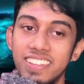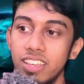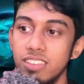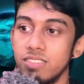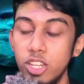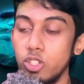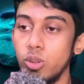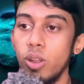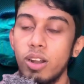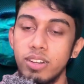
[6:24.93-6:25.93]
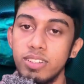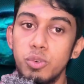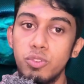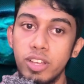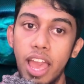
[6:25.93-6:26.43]
Like, I need to learn
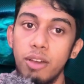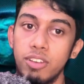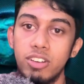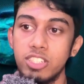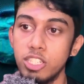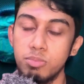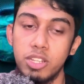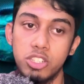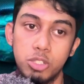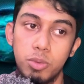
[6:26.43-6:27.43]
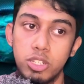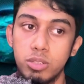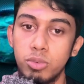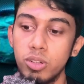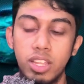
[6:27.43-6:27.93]
new vocabularies as much as
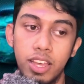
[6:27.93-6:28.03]
possible.